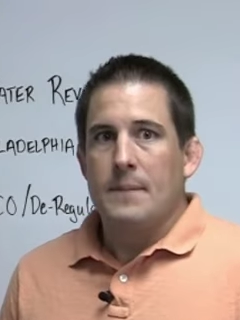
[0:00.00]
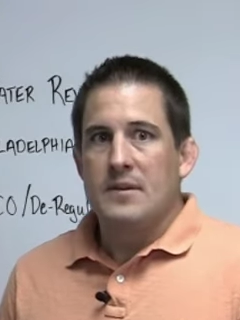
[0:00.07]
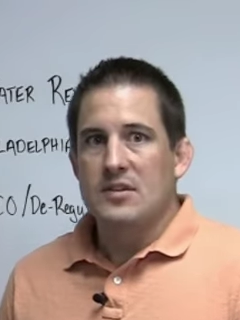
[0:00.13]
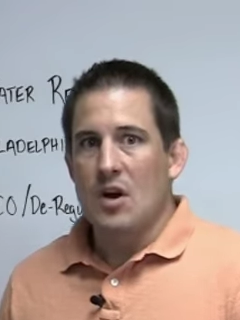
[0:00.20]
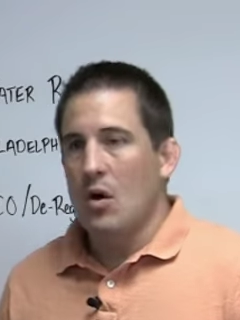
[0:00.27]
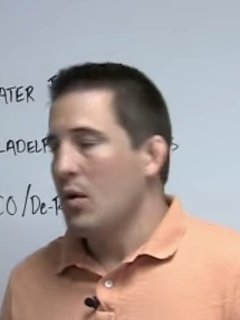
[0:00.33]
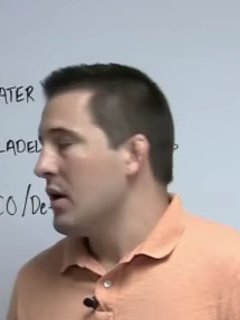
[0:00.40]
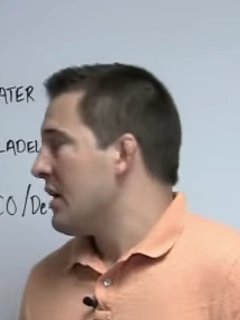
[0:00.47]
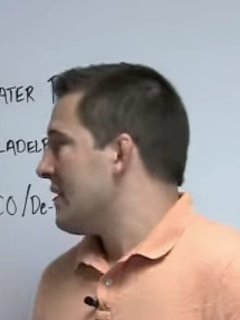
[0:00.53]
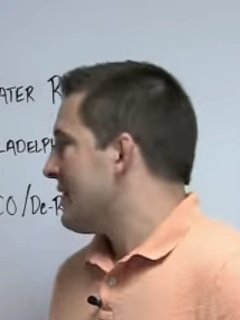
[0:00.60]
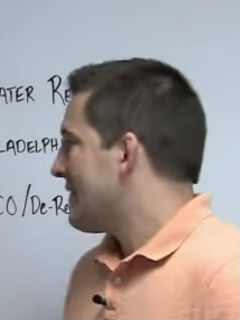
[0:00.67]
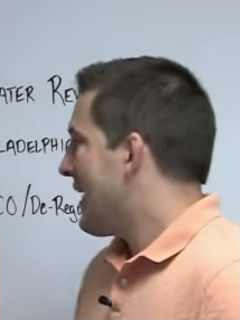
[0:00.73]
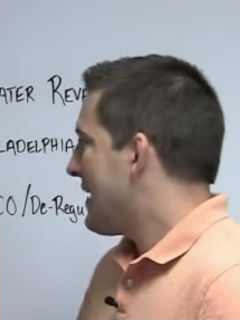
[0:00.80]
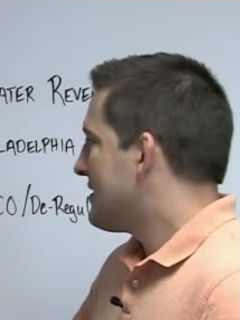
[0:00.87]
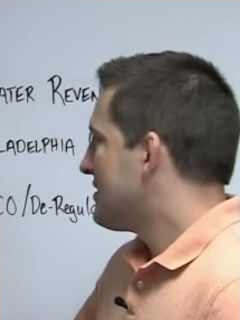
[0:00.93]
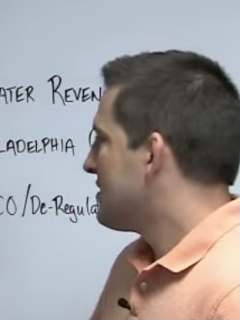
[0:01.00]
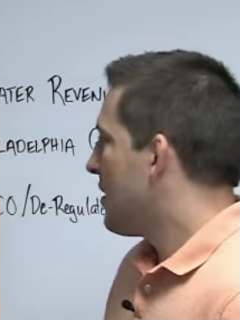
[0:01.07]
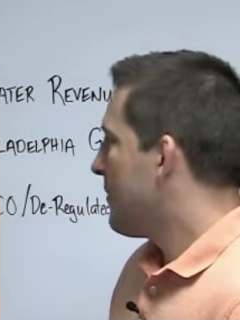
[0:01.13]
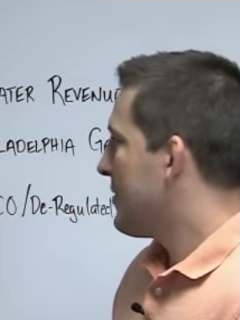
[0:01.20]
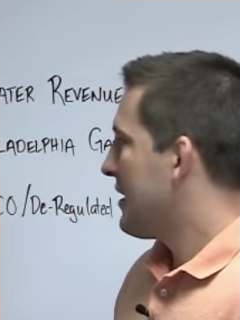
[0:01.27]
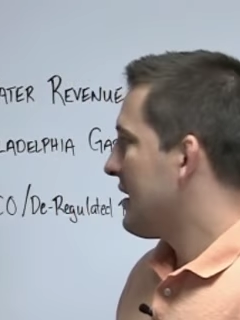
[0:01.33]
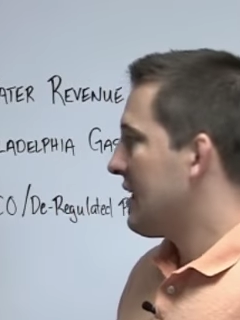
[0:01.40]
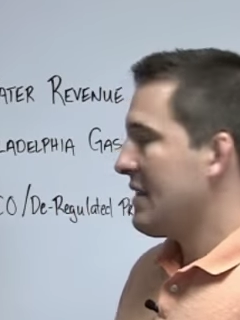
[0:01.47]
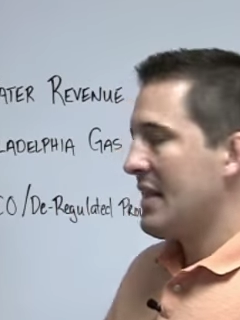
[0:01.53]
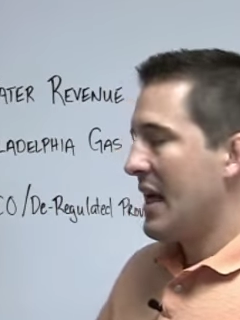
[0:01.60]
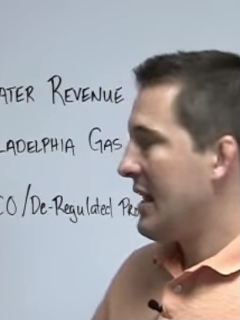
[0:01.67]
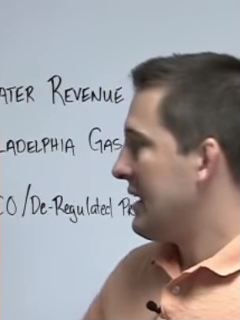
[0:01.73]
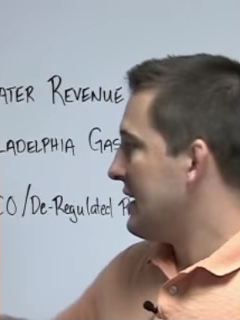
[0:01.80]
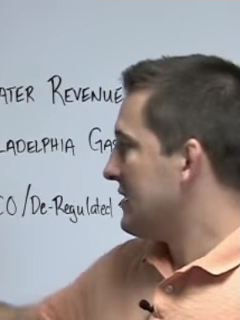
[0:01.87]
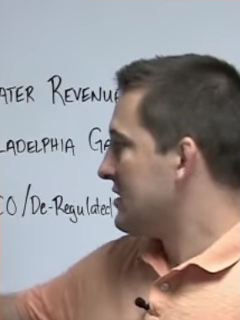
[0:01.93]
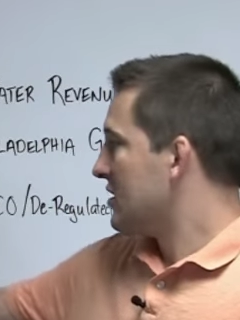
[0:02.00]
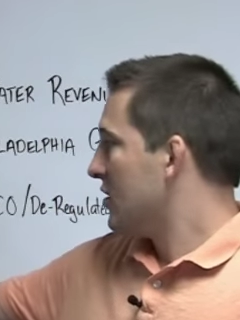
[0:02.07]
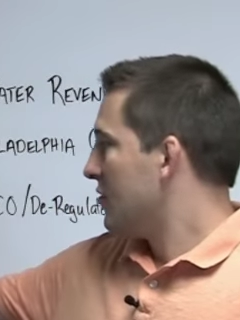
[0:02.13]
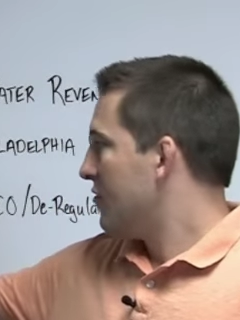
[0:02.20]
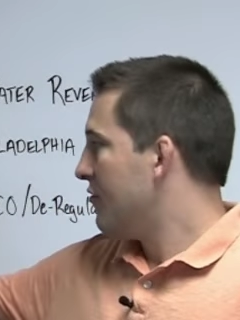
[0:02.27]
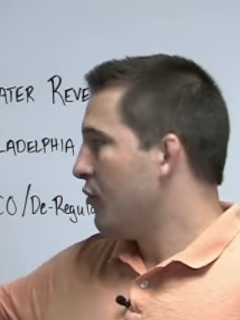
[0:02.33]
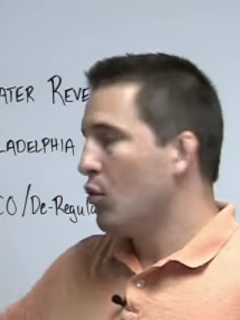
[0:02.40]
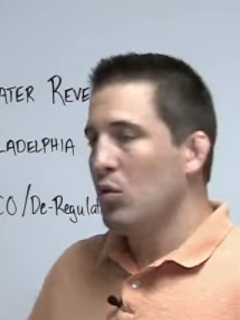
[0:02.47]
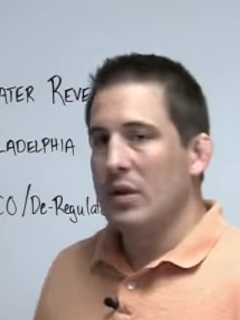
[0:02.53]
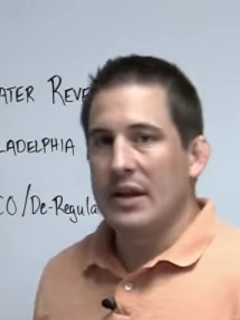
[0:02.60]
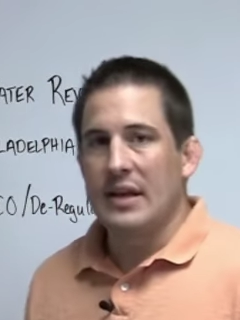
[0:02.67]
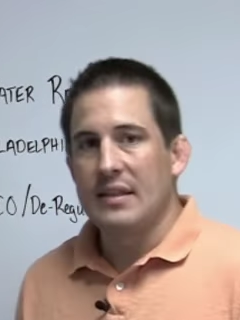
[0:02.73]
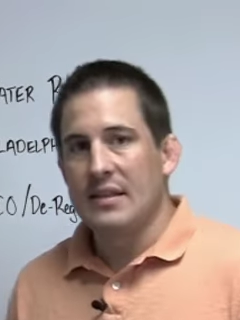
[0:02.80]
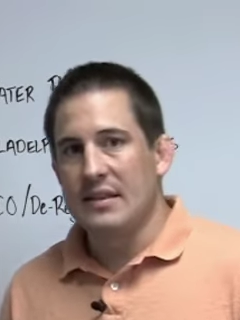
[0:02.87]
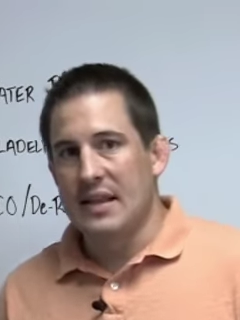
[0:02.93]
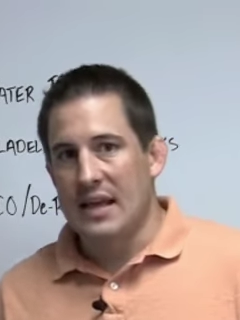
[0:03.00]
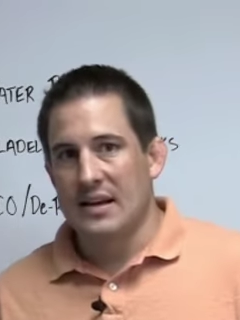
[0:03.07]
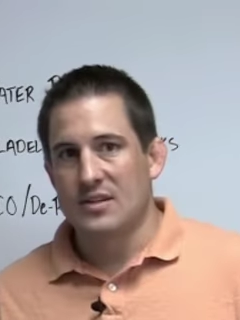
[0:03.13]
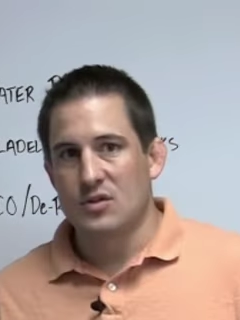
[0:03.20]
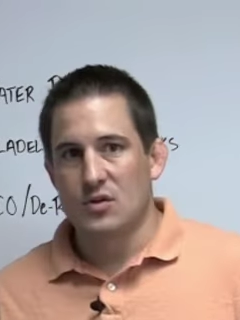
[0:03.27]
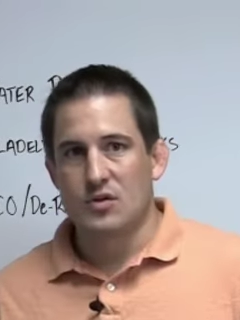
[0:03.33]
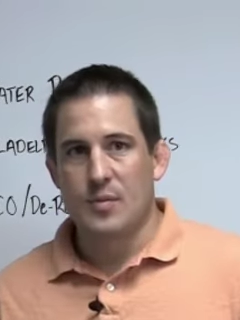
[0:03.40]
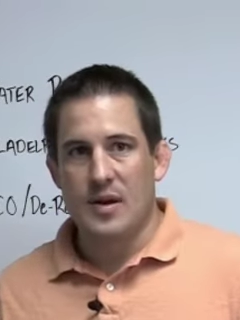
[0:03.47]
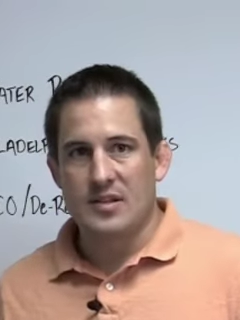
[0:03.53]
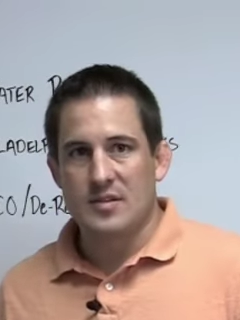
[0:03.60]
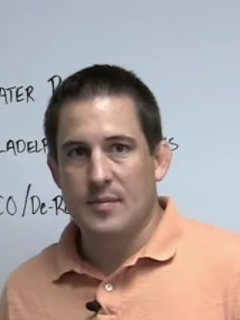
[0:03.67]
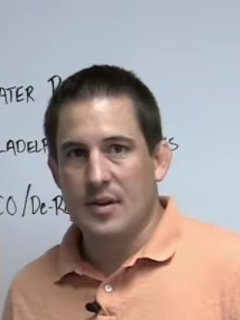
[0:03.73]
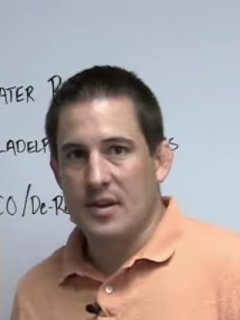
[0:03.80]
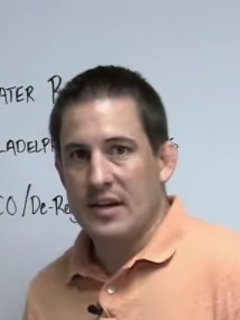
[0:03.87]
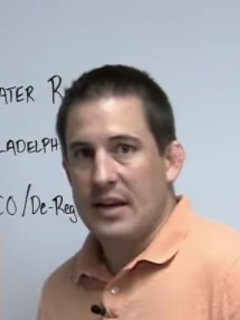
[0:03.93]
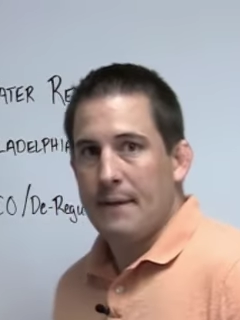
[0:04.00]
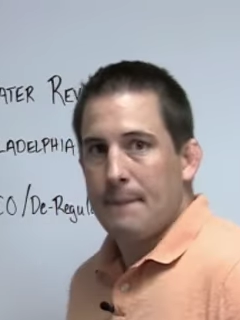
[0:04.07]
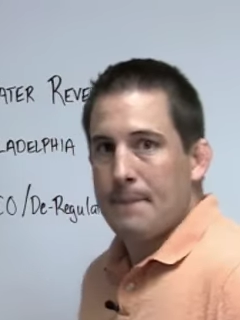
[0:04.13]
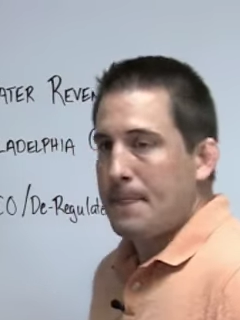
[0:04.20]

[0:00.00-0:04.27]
So that's something that is fully the tenant's responsibility.